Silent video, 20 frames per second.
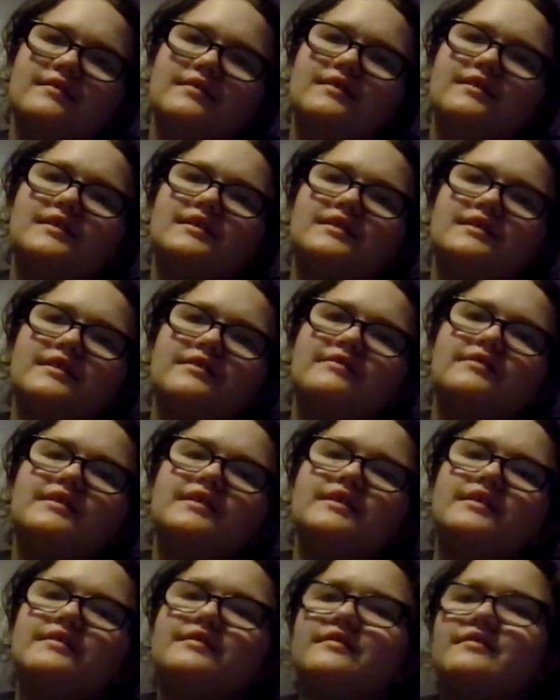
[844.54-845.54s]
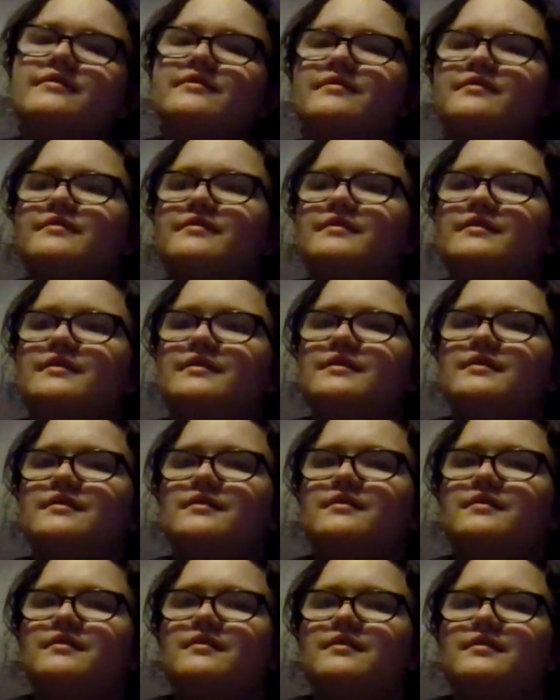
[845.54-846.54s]
You're so cute.
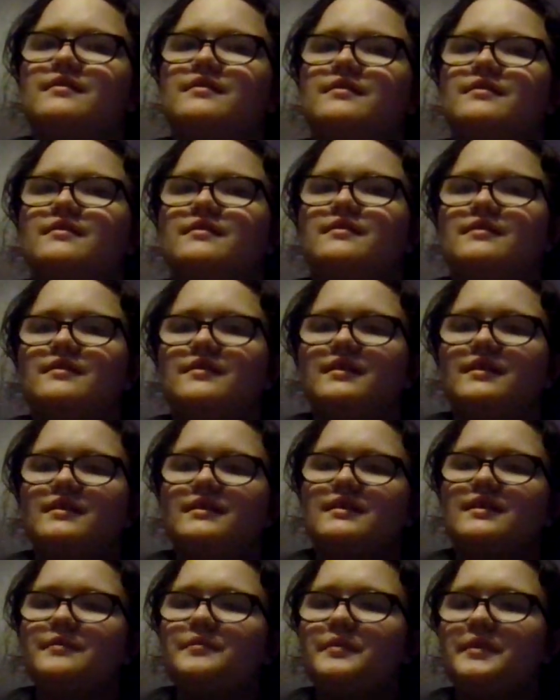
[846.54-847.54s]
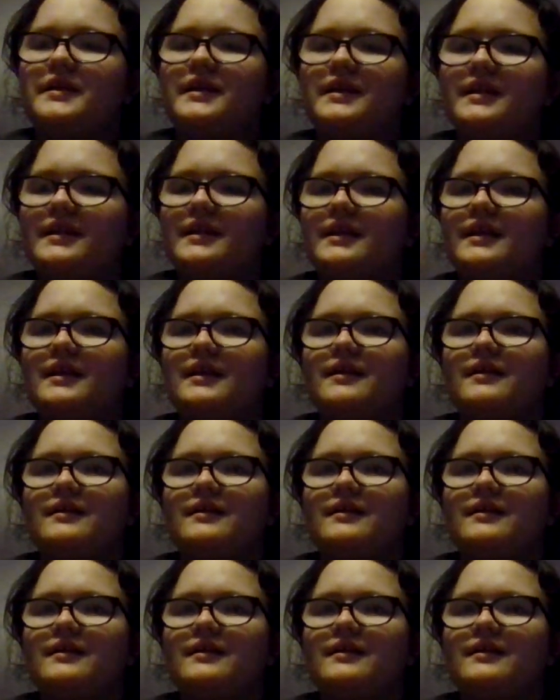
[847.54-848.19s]
You're so pretty.